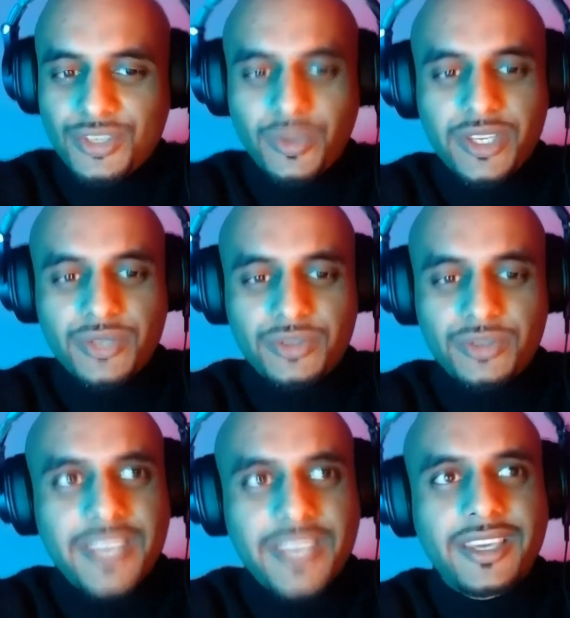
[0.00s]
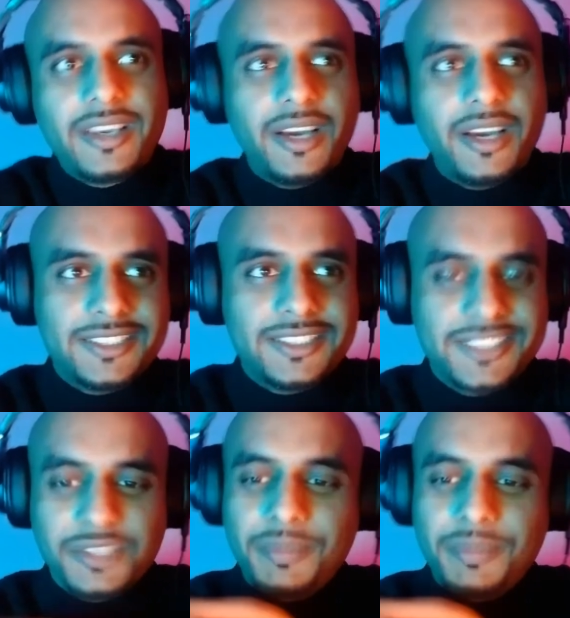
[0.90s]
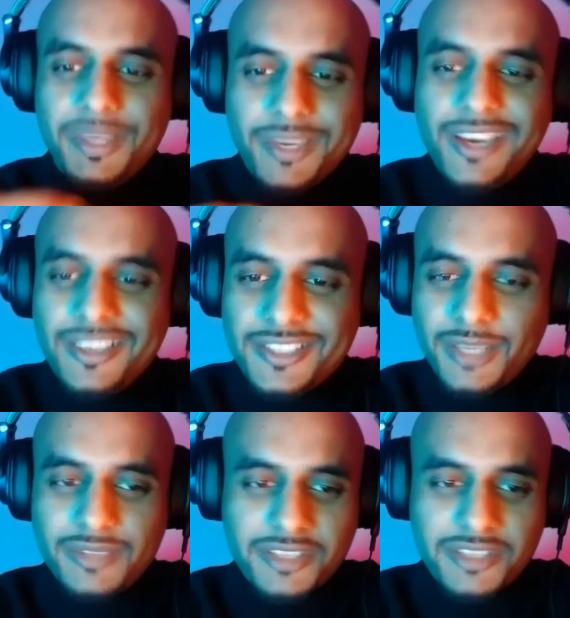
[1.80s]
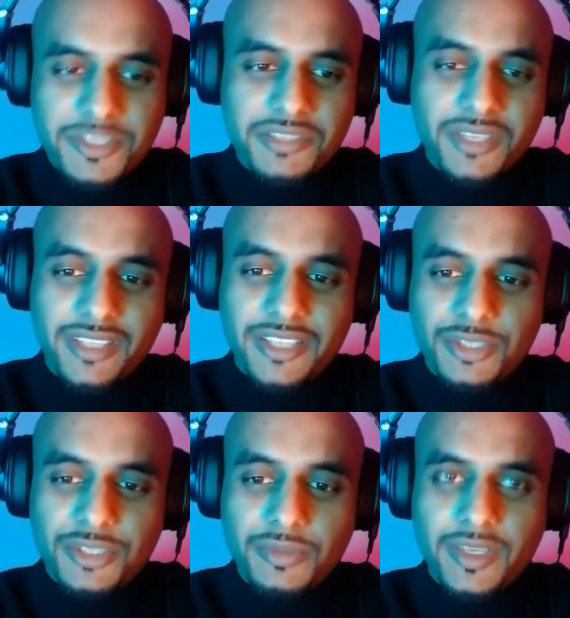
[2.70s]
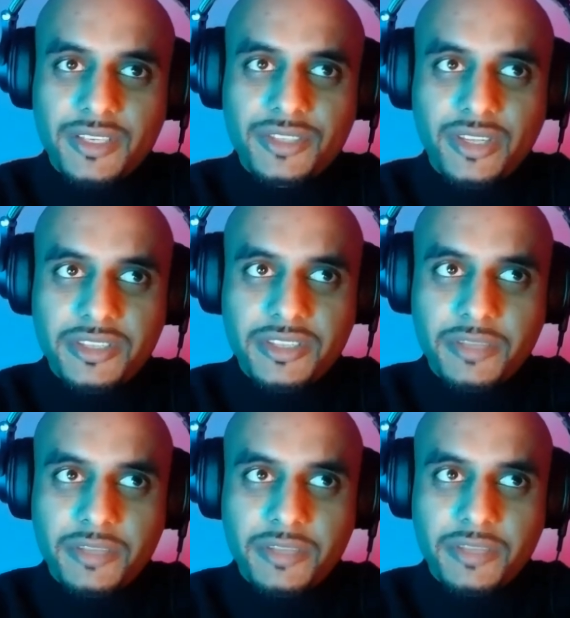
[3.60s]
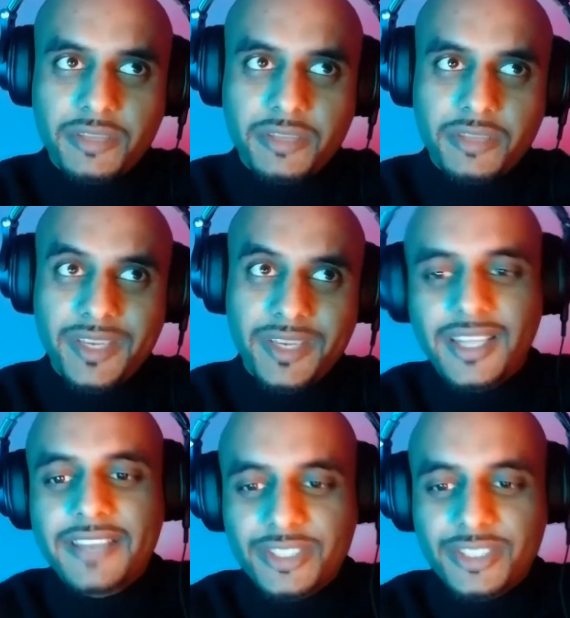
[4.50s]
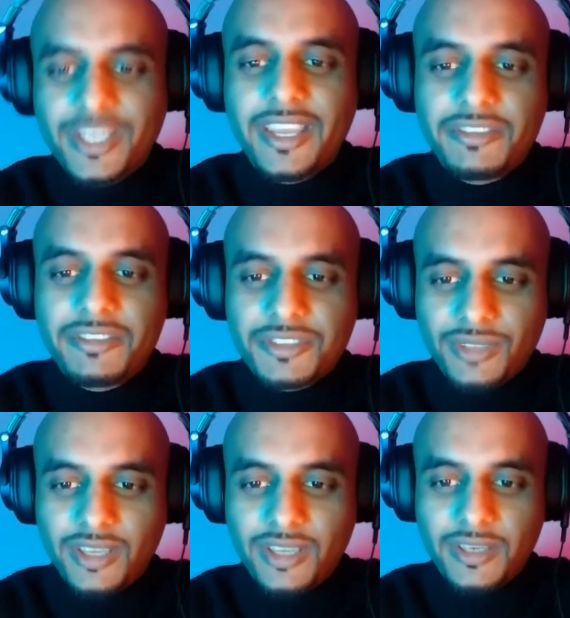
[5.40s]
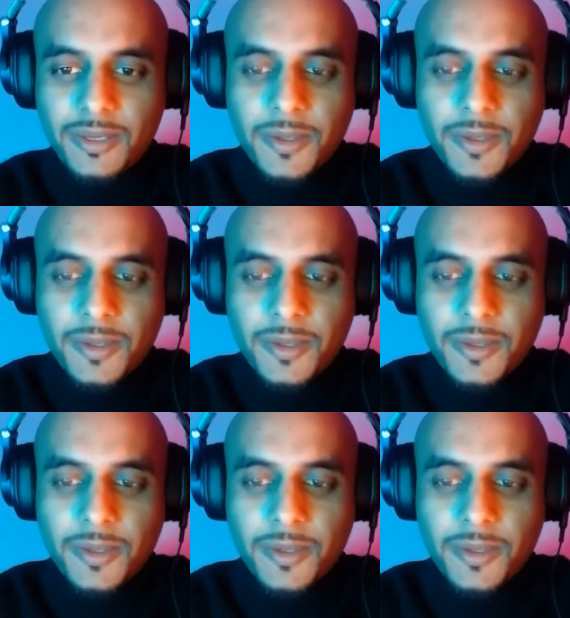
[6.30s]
when you take such a baby concept, especially something that you've been been idealizing in your head for so long,